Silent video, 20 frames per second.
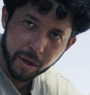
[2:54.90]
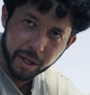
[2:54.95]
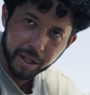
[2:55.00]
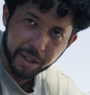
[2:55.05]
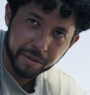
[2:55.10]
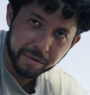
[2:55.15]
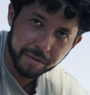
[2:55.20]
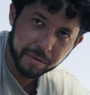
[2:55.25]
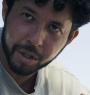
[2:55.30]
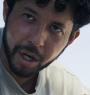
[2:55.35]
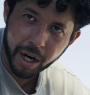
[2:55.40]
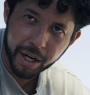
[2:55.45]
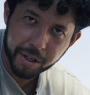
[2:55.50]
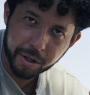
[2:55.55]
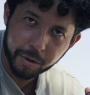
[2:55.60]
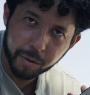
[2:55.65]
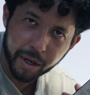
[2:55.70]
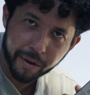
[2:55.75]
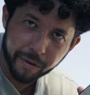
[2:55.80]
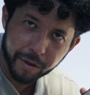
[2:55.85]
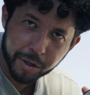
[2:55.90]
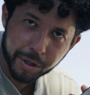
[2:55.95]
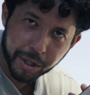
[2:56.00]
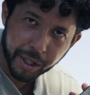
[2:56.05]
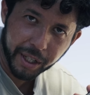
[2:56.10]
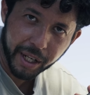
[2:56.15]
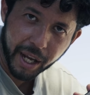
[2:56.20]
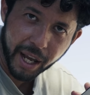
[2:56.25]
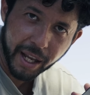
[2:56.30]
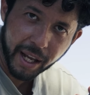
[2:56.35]
want to try to do whatever
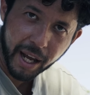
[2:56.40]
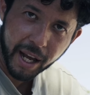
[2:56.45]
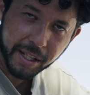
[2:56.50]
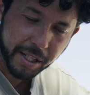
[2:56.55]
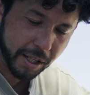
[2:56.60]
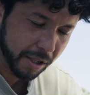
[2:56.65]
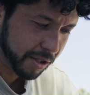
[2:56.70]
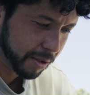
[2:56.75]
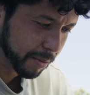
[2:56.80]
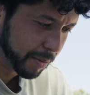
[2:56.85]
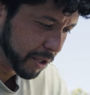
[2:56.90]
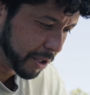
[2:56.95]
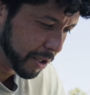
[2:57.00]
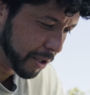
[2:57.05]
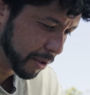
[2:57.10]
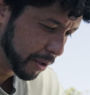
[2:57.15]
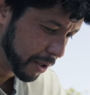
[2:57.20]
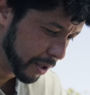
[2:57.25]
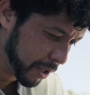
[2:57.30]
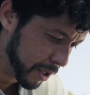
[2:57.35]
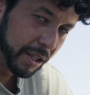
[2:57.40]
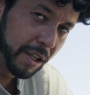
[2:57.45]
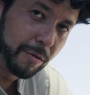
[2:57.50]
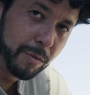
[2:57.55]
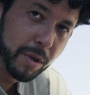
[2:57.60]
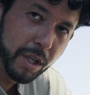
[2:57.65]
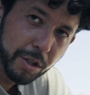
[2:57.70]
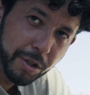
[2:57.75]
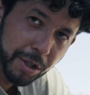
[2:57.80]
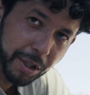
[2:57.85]
trick AI tells them to do. Give
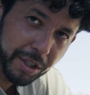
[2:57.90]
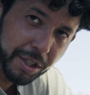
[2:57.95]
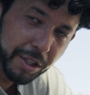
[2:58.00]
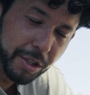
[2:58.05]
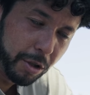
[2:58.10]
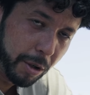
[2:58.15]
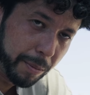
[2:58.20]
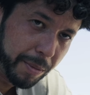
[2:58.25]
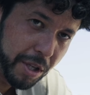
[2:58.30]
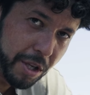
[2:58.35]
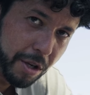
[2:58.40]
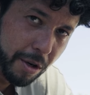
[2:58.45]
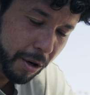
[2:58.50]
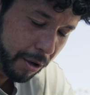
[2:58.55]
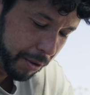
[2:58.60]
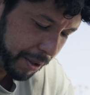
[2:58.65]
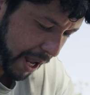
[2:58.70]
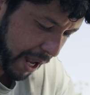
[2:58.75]
me a trick to do up the Euro